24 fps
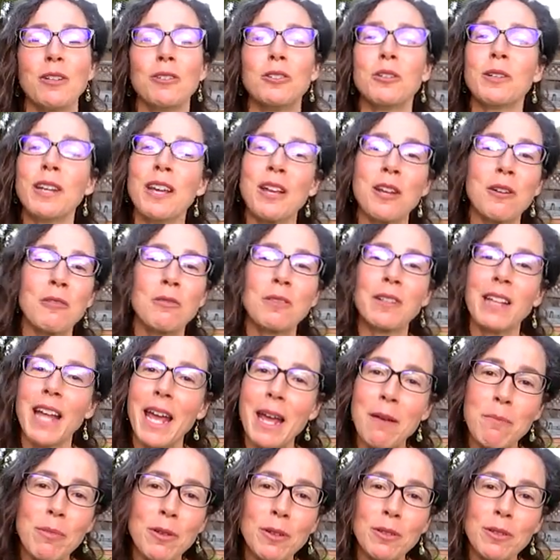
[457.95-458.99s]
Look at your
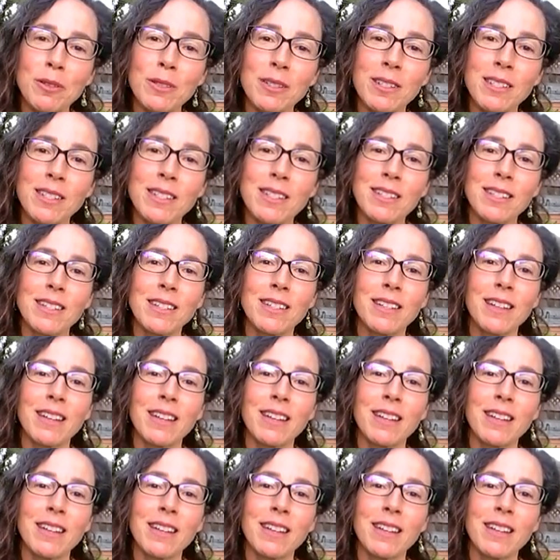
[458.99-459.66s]
labels.